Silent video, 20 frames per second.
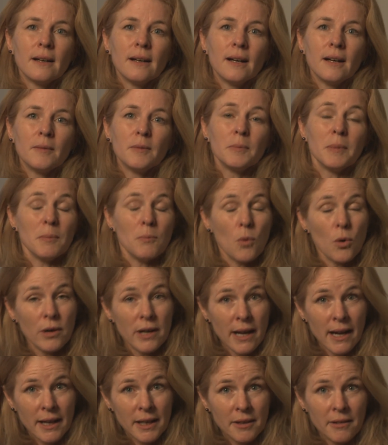um, be more
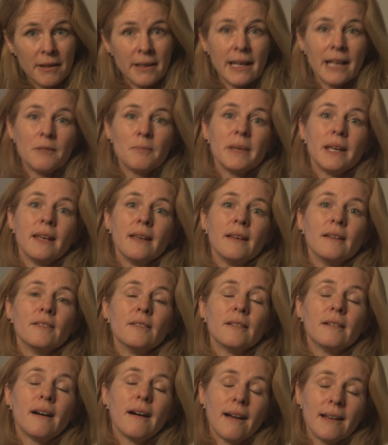accurate and be
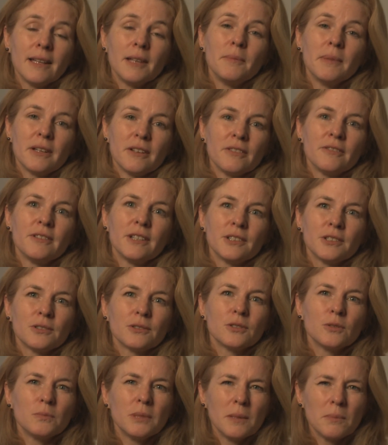highly beneficial
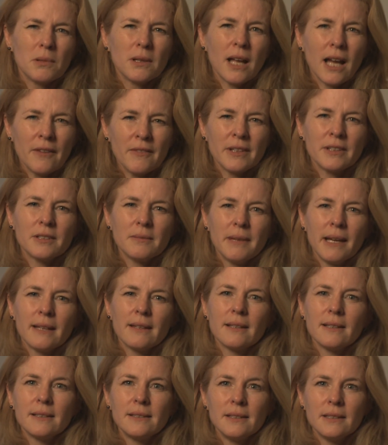to people having to make
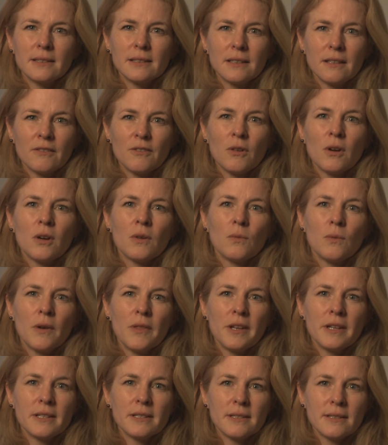the decision of
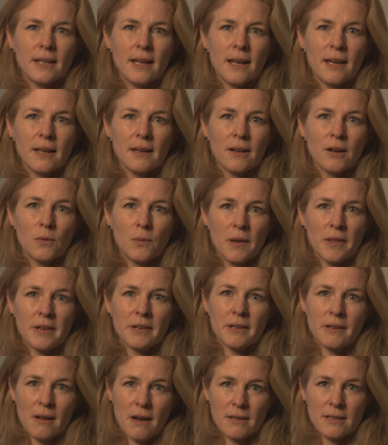whether to stay or whether
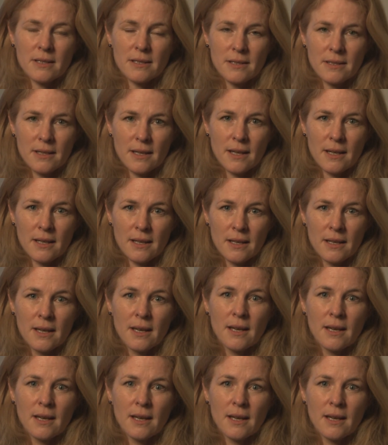or not to stay.